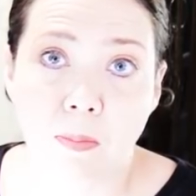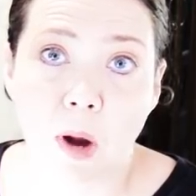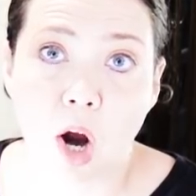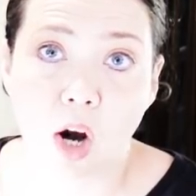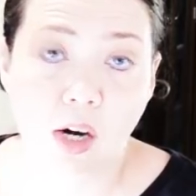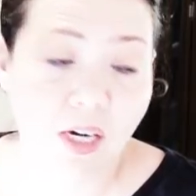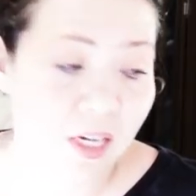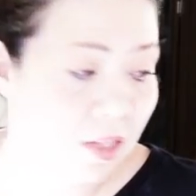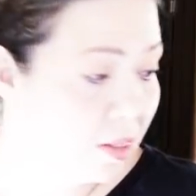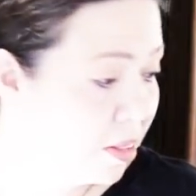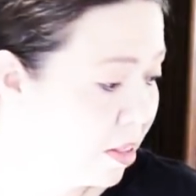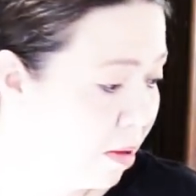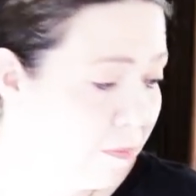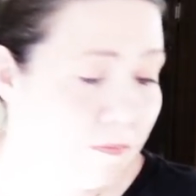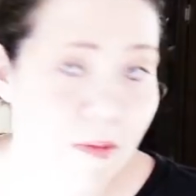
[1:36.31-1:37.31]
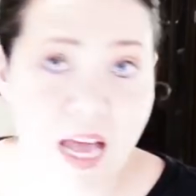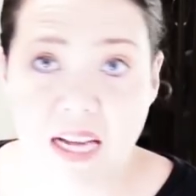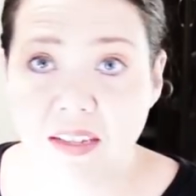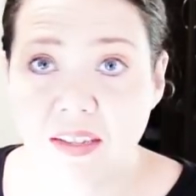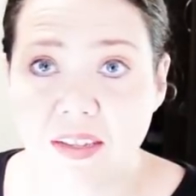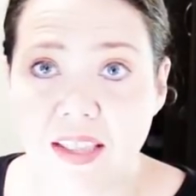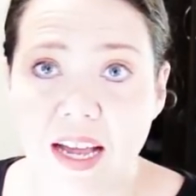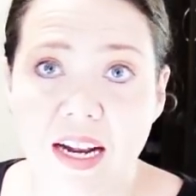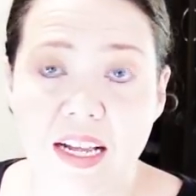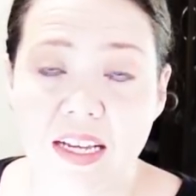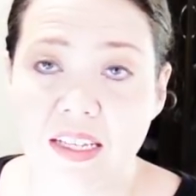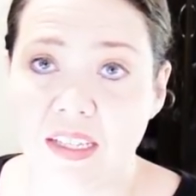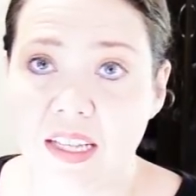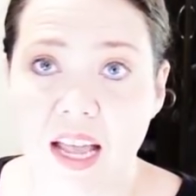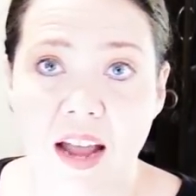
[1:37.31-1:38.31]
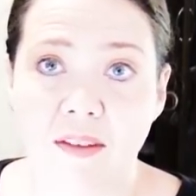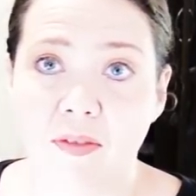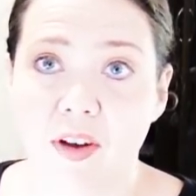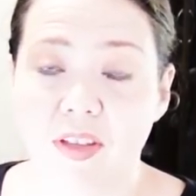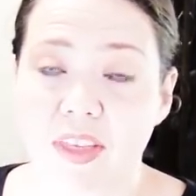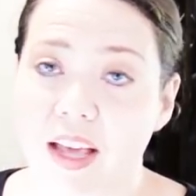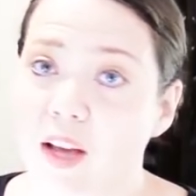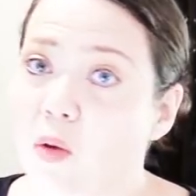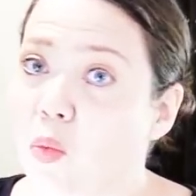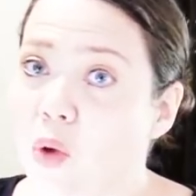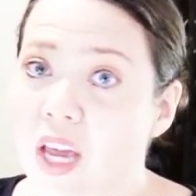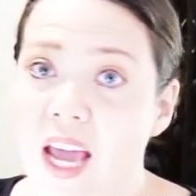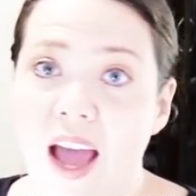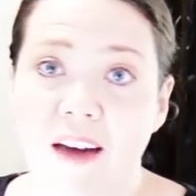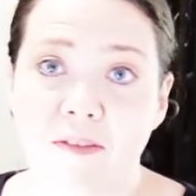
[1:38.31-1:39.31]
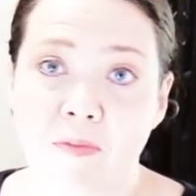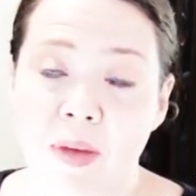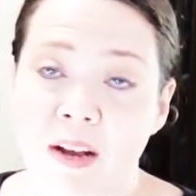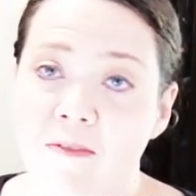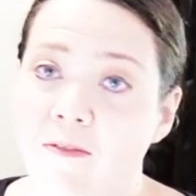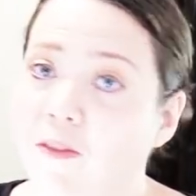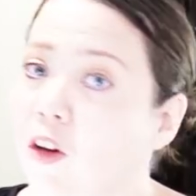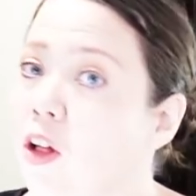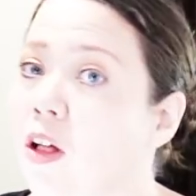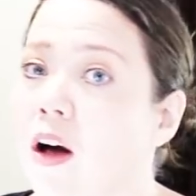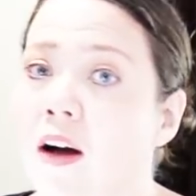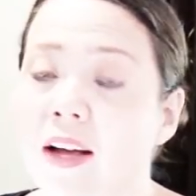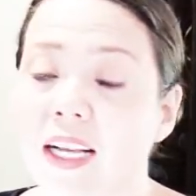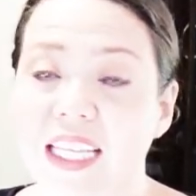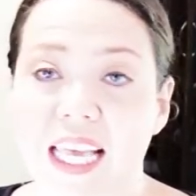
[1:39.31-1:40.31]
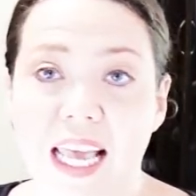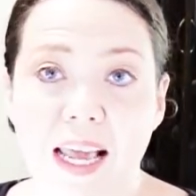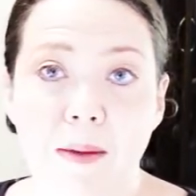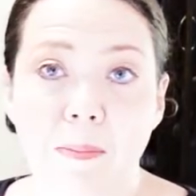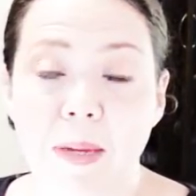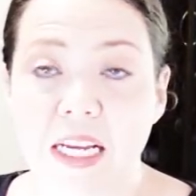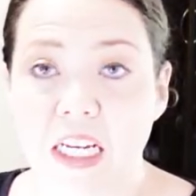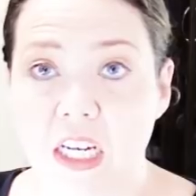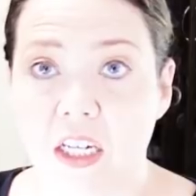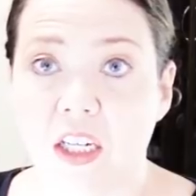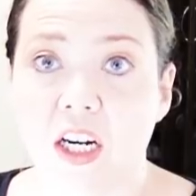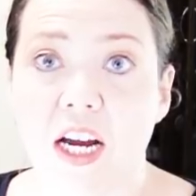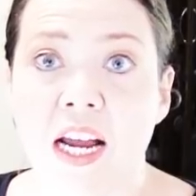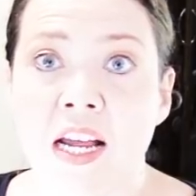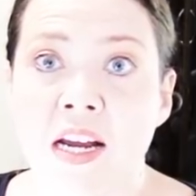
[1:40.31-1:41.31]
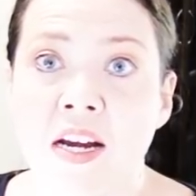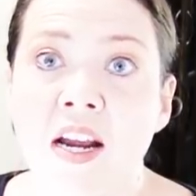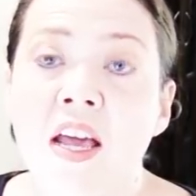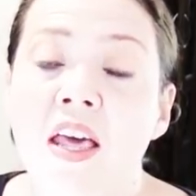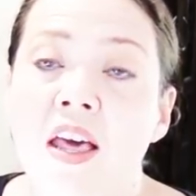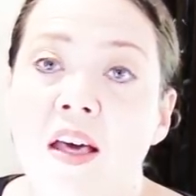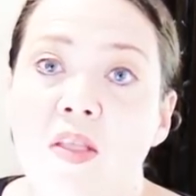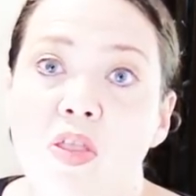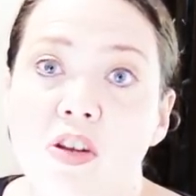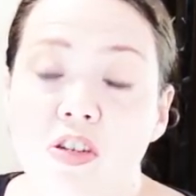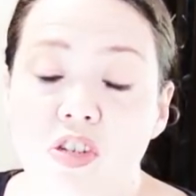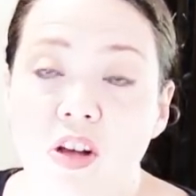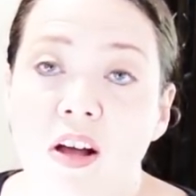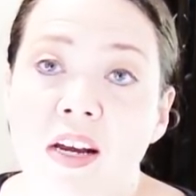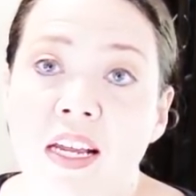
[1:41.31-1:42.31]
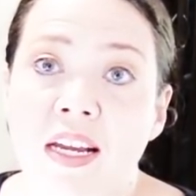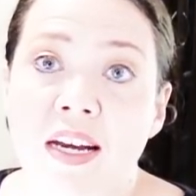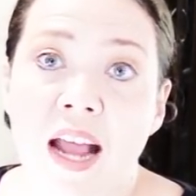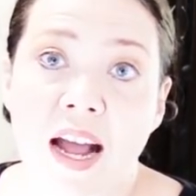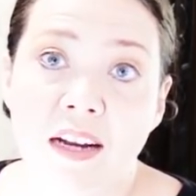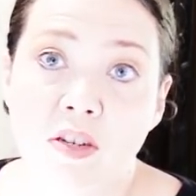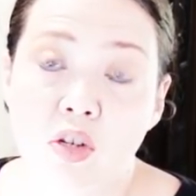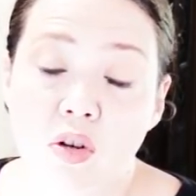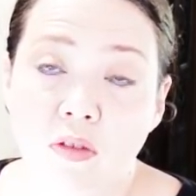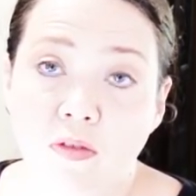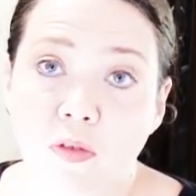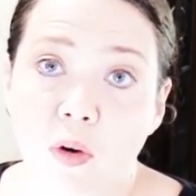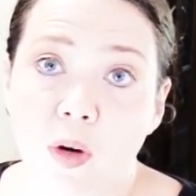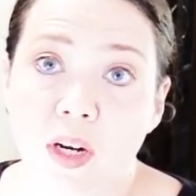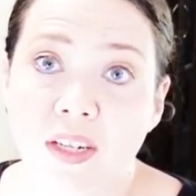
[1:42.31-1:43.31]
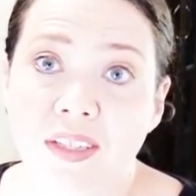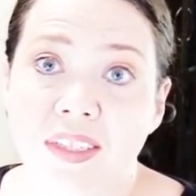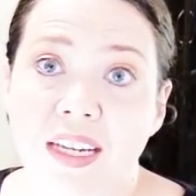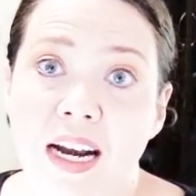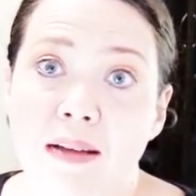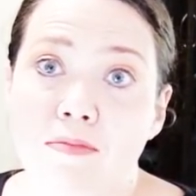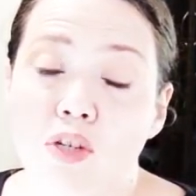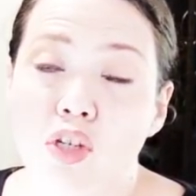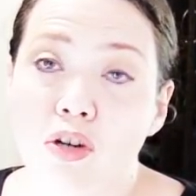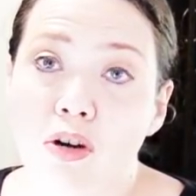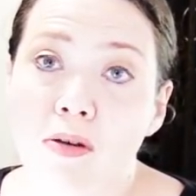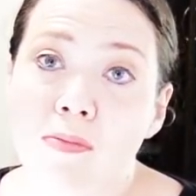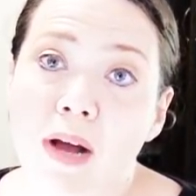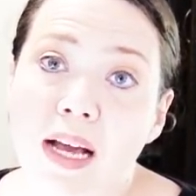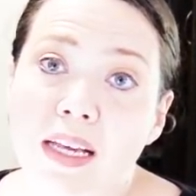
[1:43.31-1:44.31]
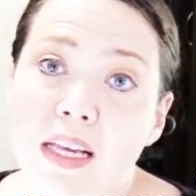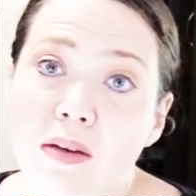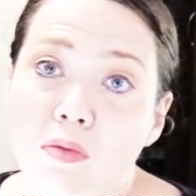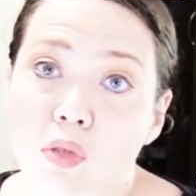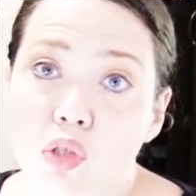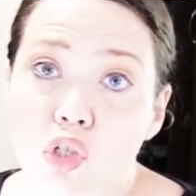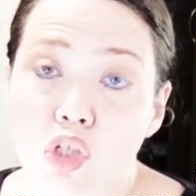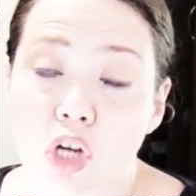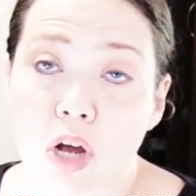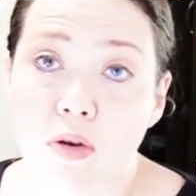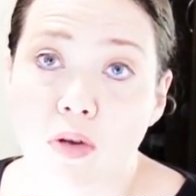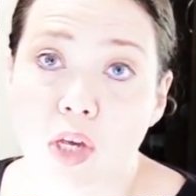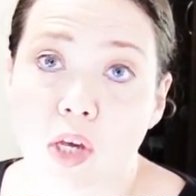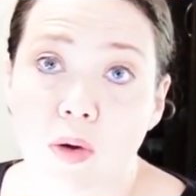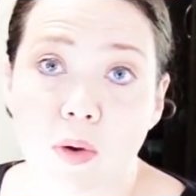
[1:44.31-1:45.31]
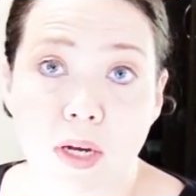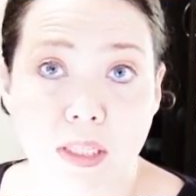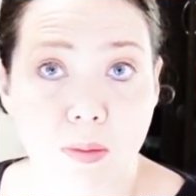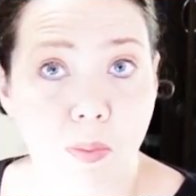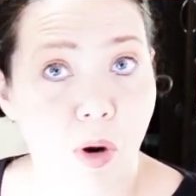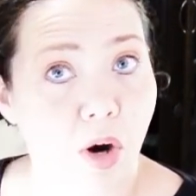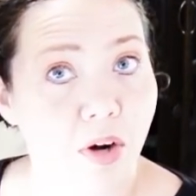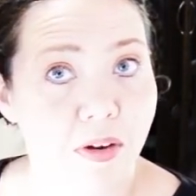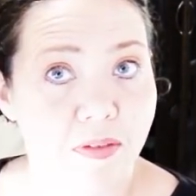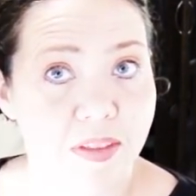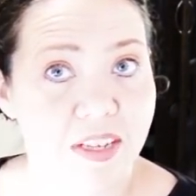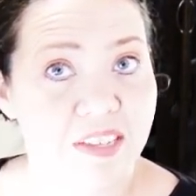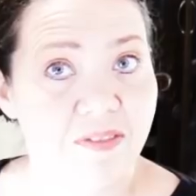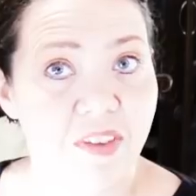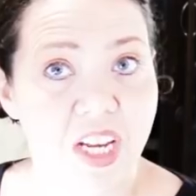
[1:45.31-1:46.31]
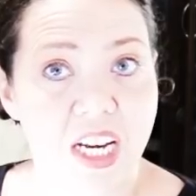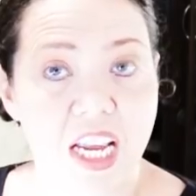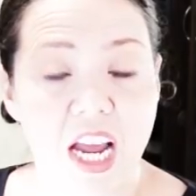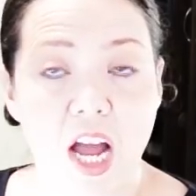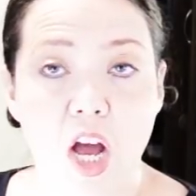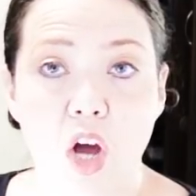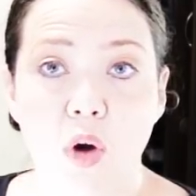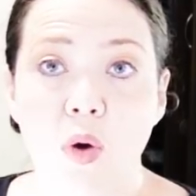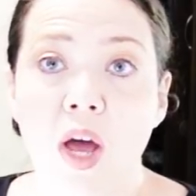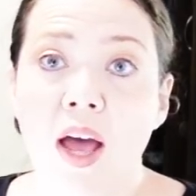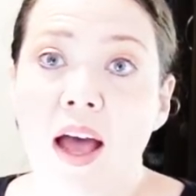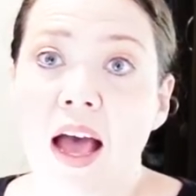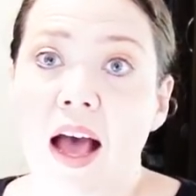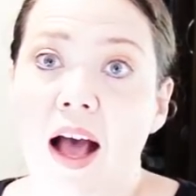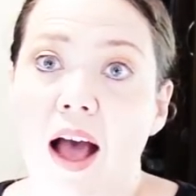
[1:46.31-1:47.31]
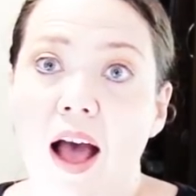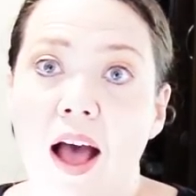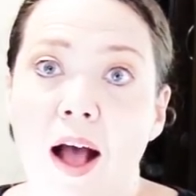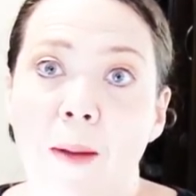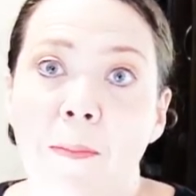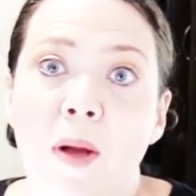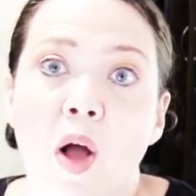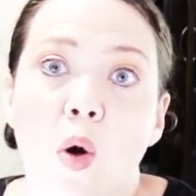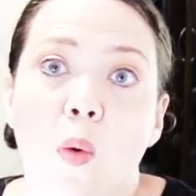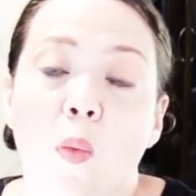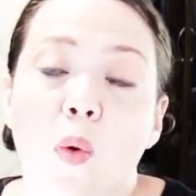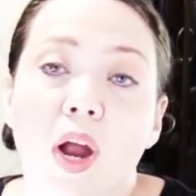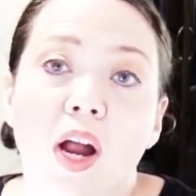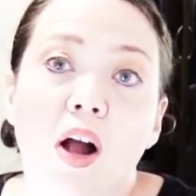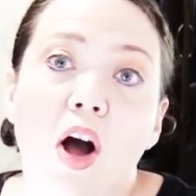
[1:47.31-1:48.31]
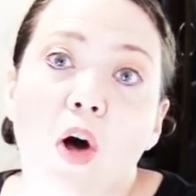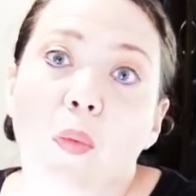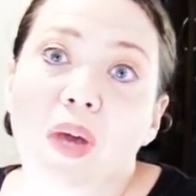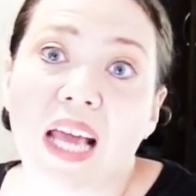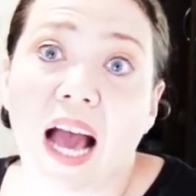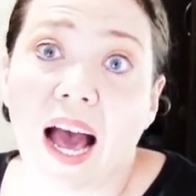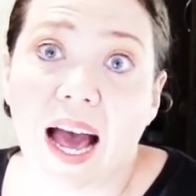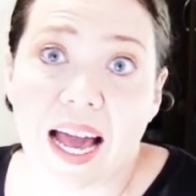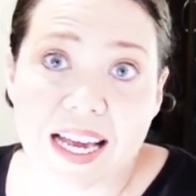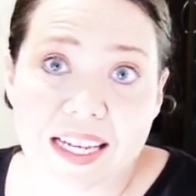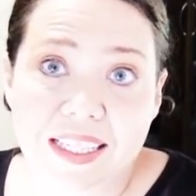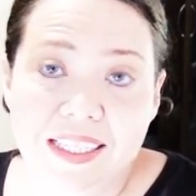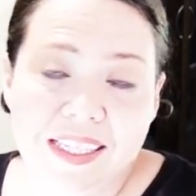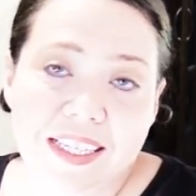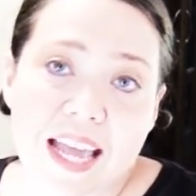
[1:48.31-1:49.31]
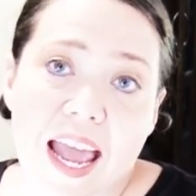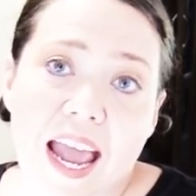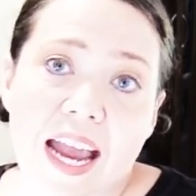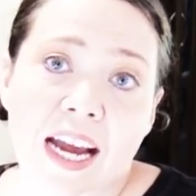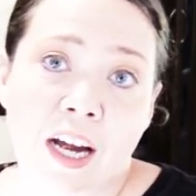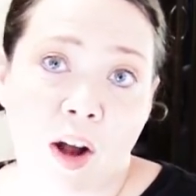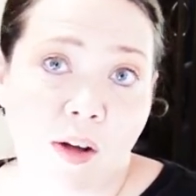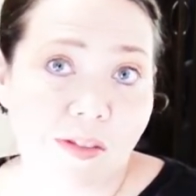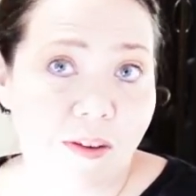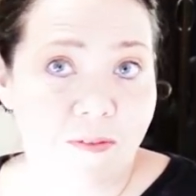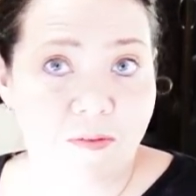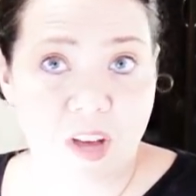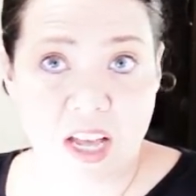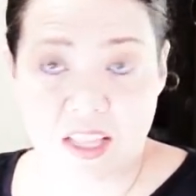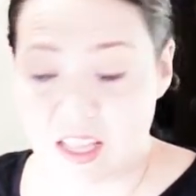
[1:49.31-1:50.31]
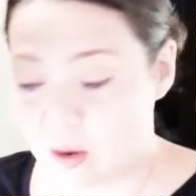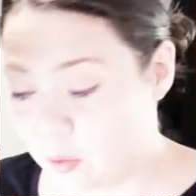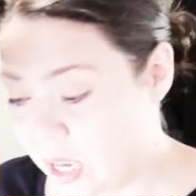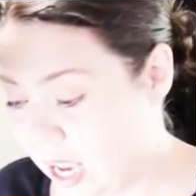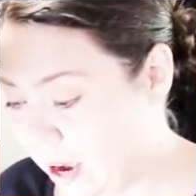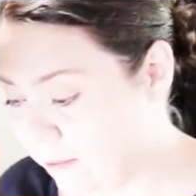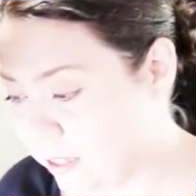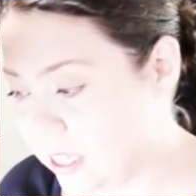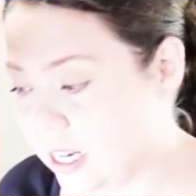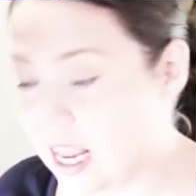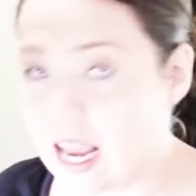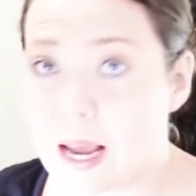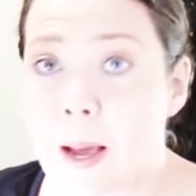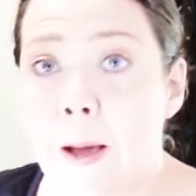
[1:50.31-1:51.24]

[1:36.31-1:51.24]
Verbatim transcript: Pardon the mess that is everything. We have been full on camping here in the Shawnee National Forest, and I'm sure Mikey will show you as a part of this video um, where all we hiked today and all the fun that we have today.